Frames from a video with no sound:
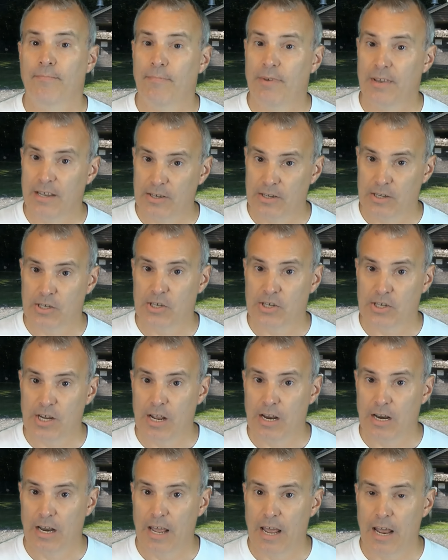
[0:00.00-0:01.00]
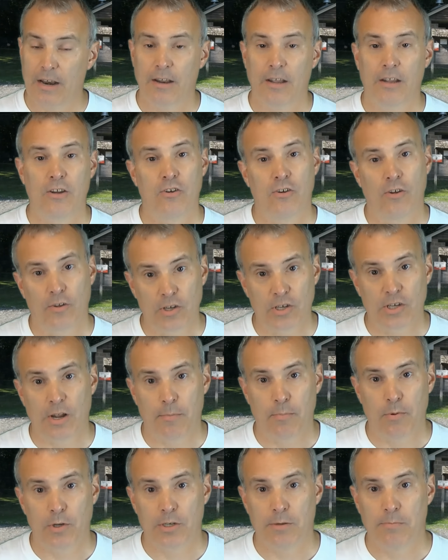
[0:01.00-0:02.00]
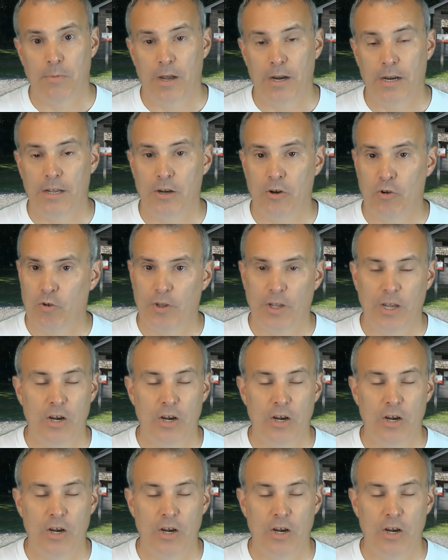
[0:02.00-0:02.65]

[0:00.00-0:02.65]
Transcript: because it's state land and you know the state puts some money into it.